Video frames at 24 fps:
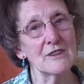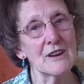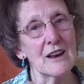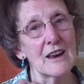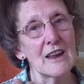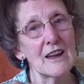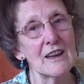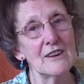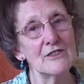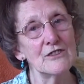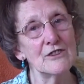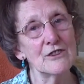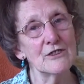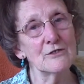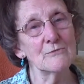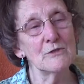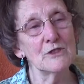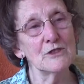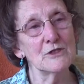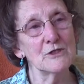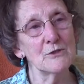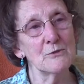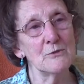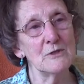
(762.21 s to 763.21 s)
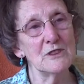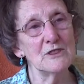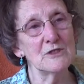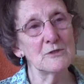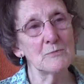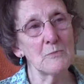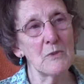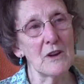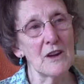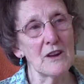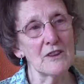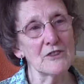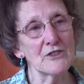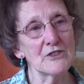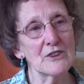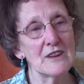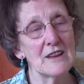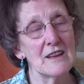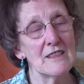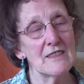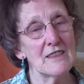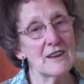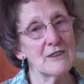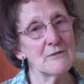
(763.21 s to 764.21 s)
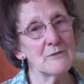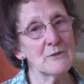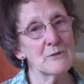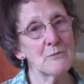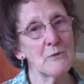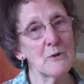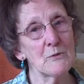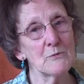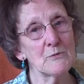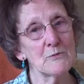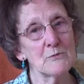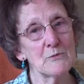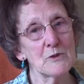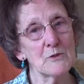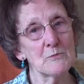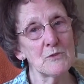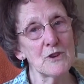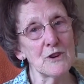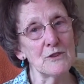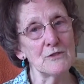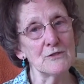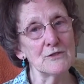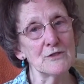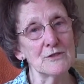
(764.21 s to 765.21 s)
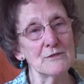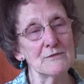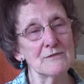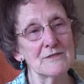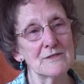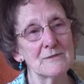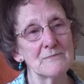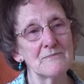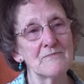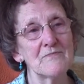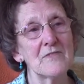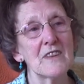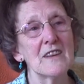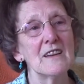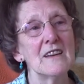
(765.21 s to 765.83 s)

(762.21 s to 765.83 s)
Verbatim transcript: your lanyard with the Queen's badge. That was what we were proud of.